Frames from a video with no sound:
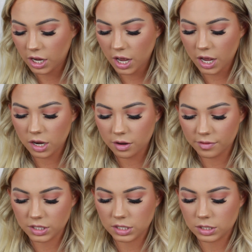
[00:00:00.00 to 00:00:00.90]
kind
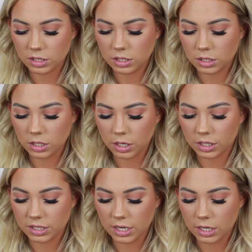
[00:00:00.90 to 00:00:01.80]
of as
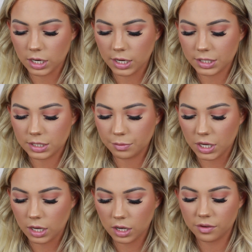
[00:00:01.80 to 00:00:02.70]
dark as I need it to be.